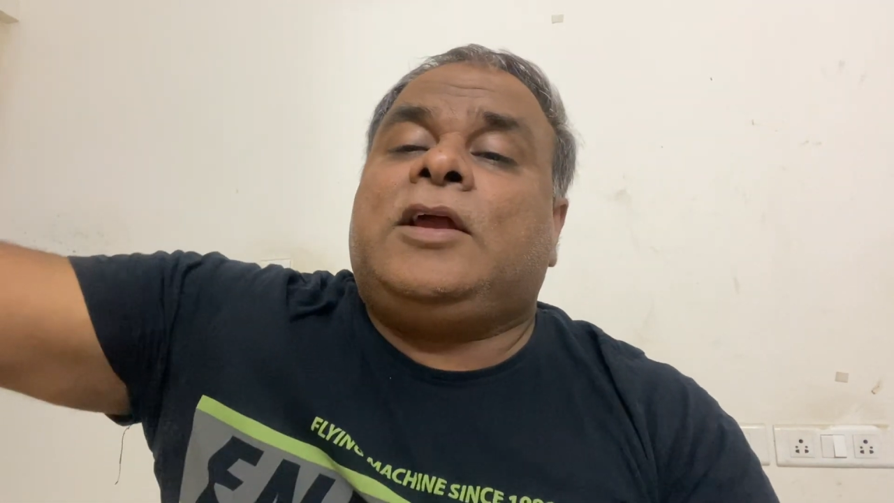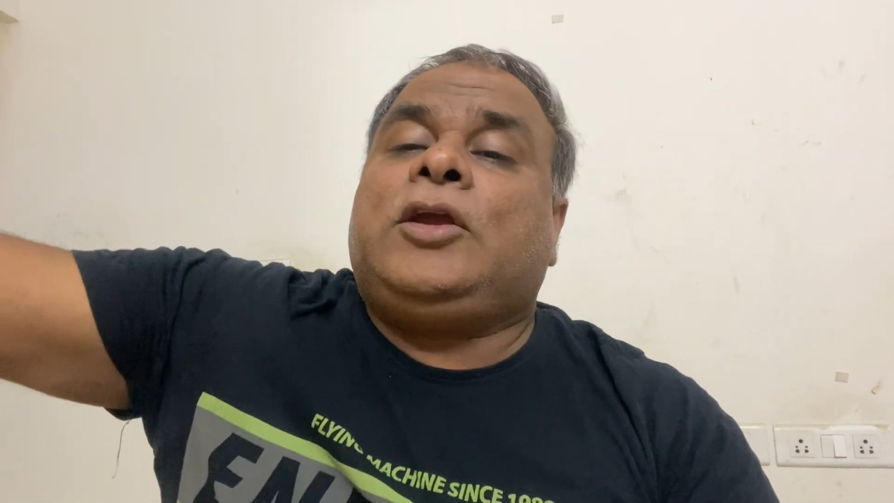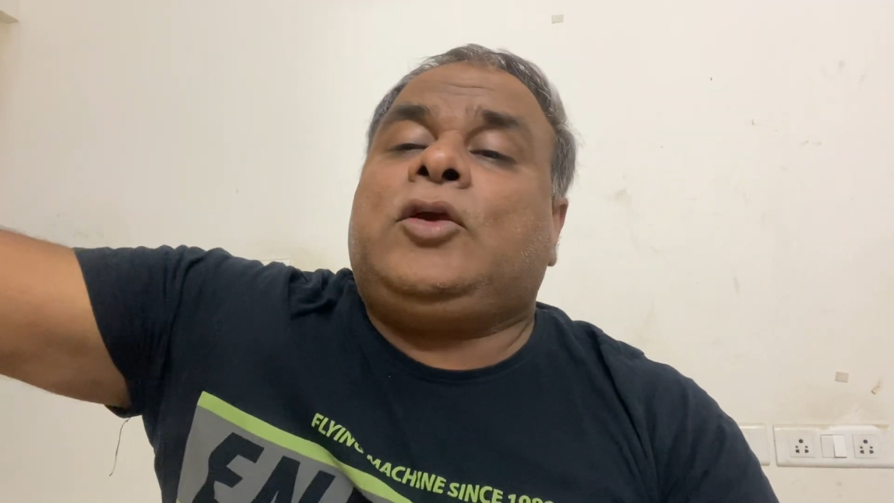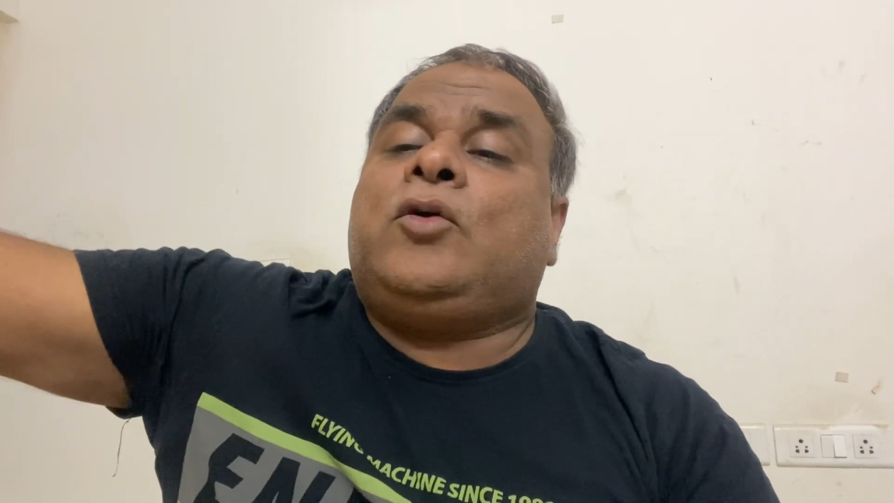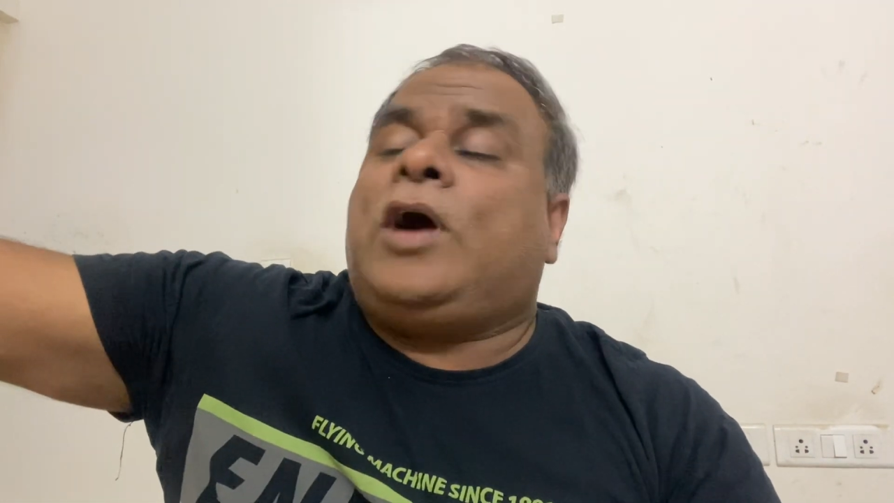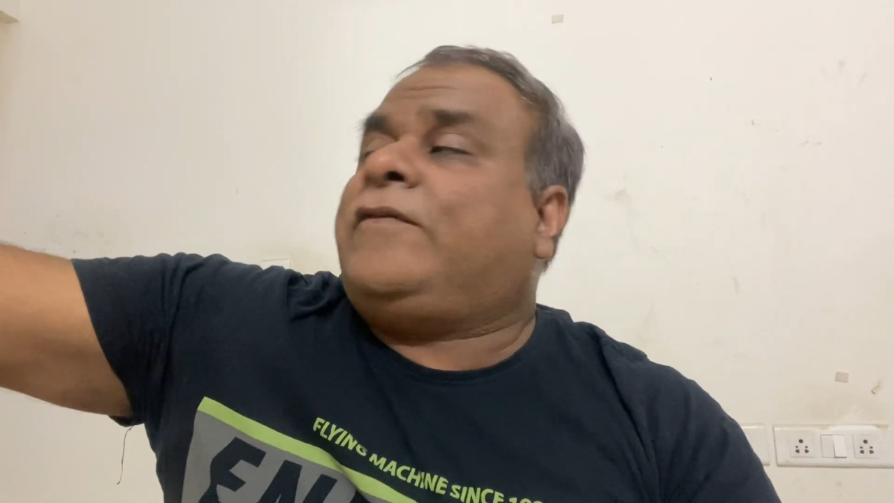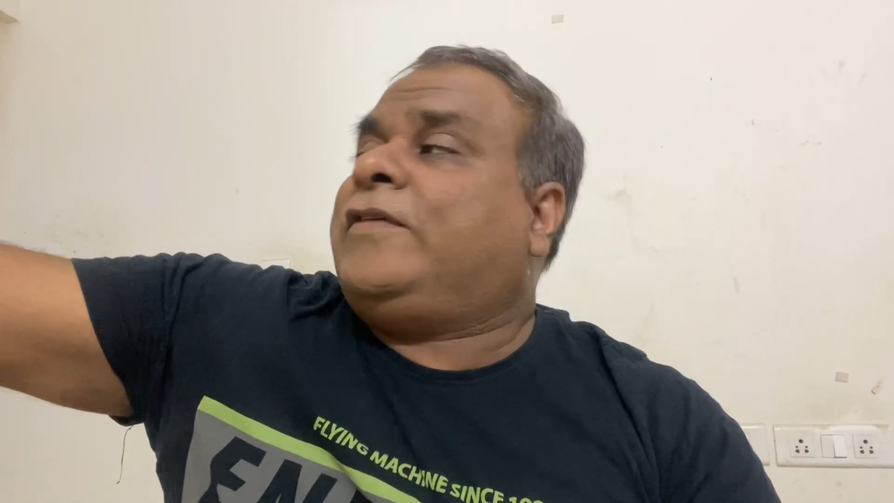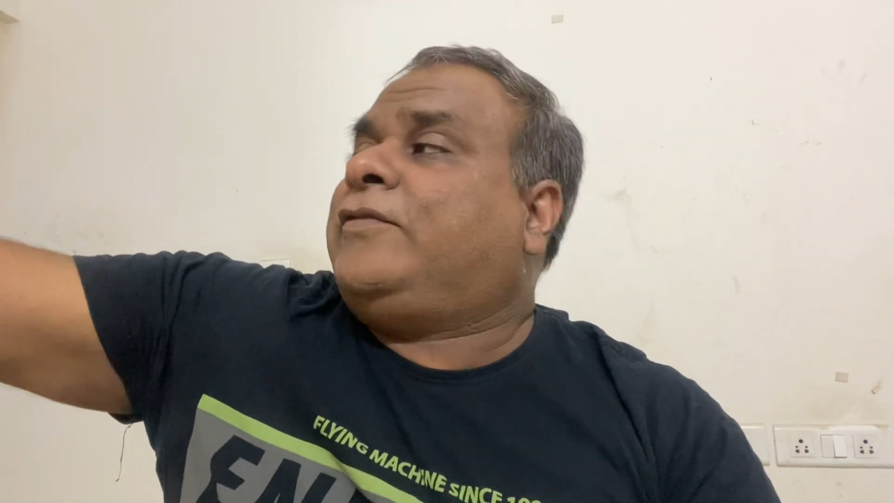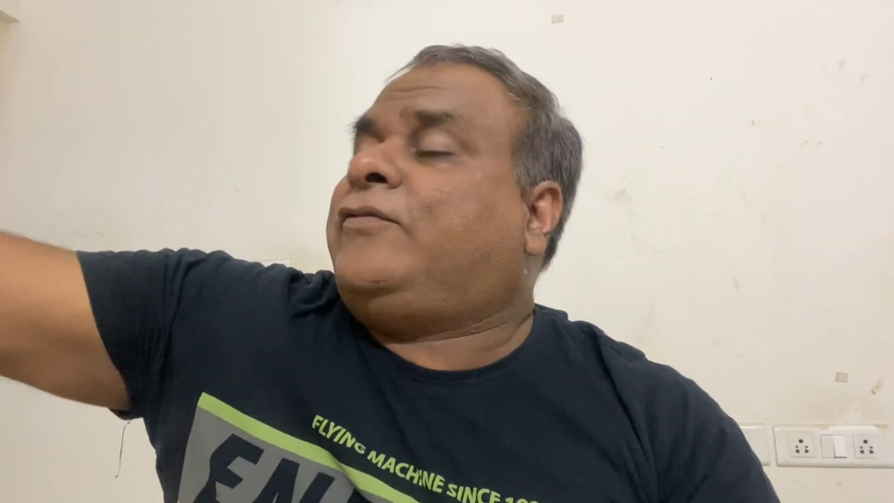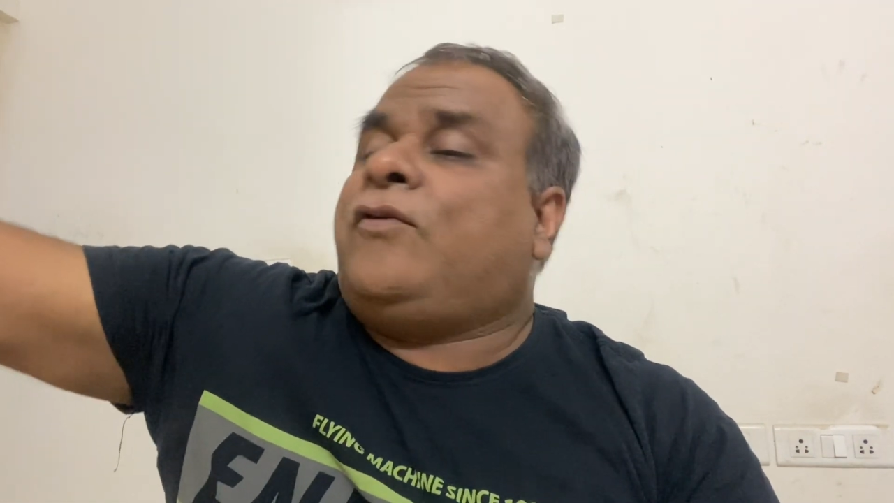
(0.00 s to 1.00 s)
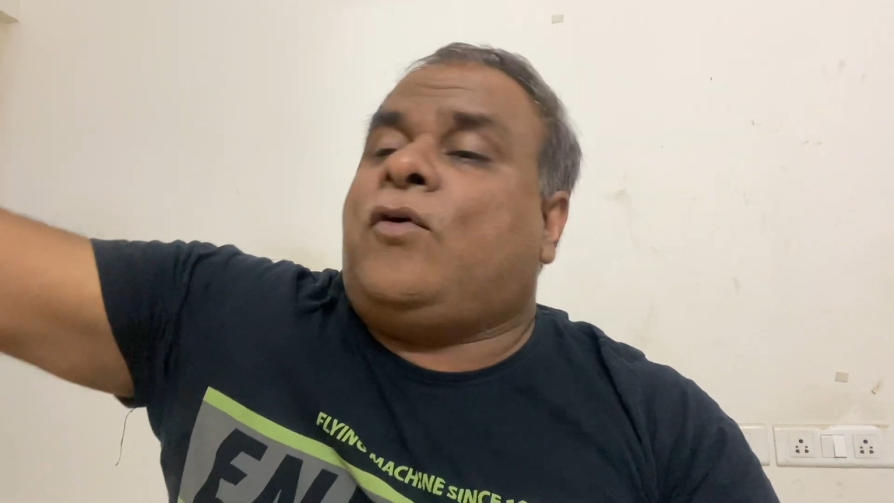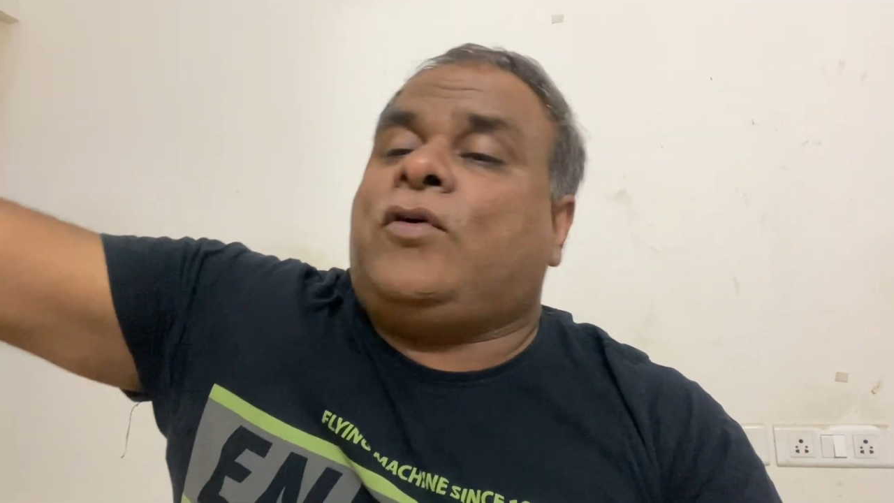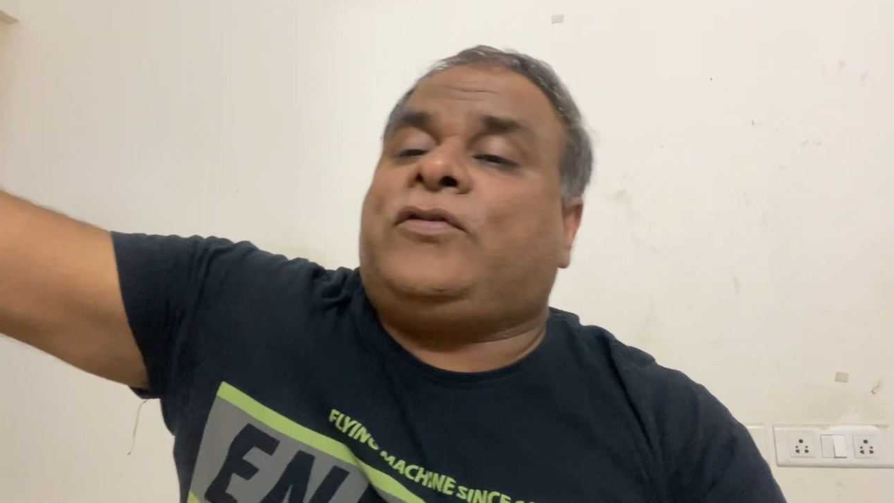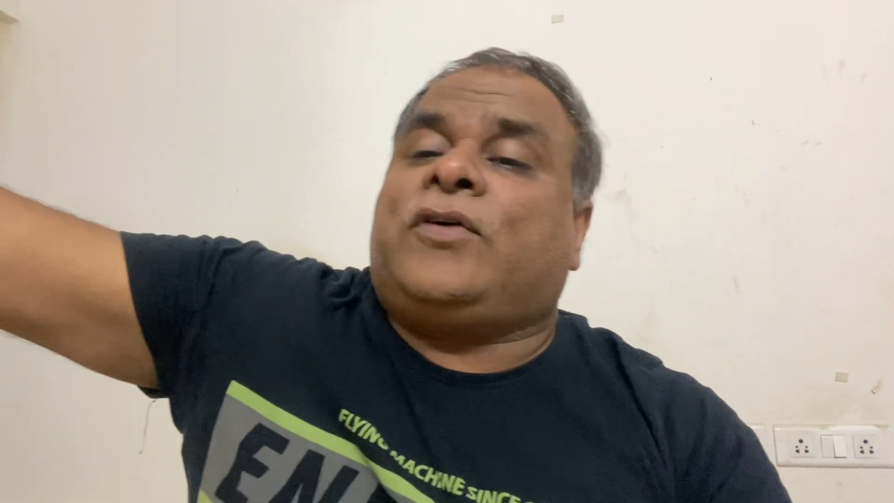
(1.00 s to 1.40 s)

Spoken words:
you have a force